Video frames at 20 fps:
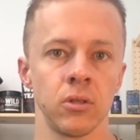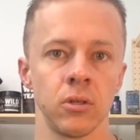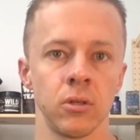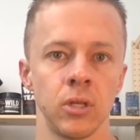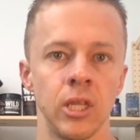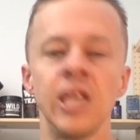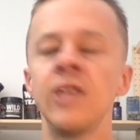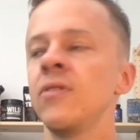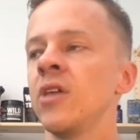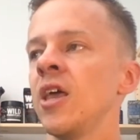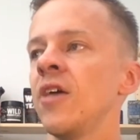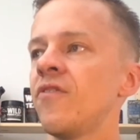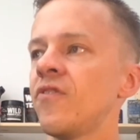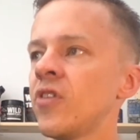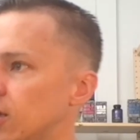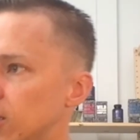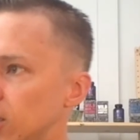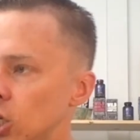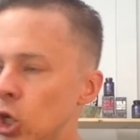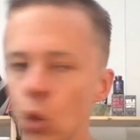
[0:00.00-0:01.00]
Even if
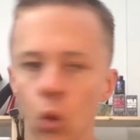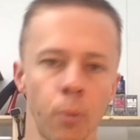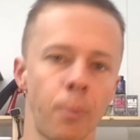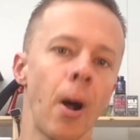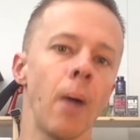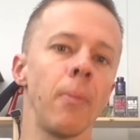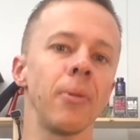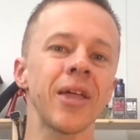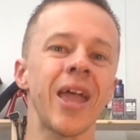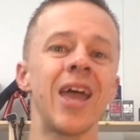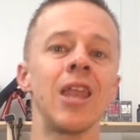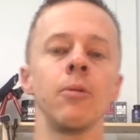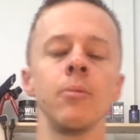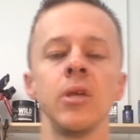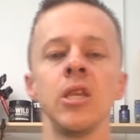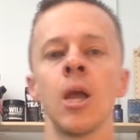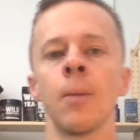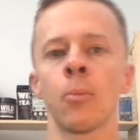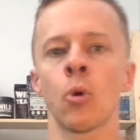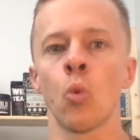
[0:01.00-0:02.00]
you were public enemy
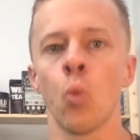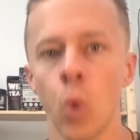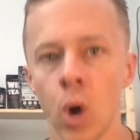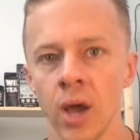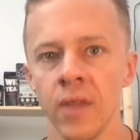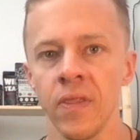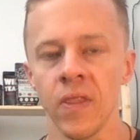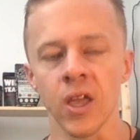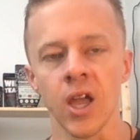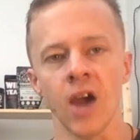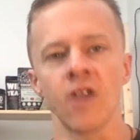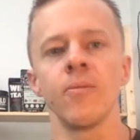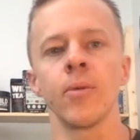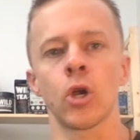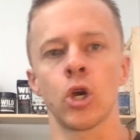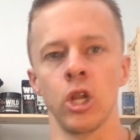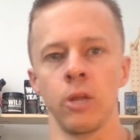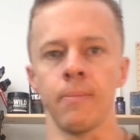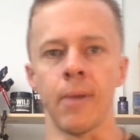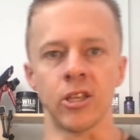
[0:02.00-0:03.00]
number one, the government
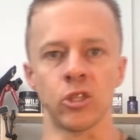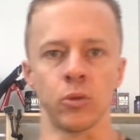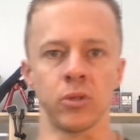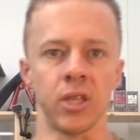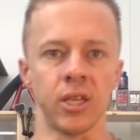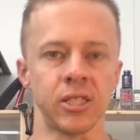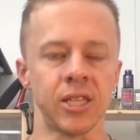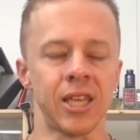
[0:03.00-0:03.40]
couldn't mess with this.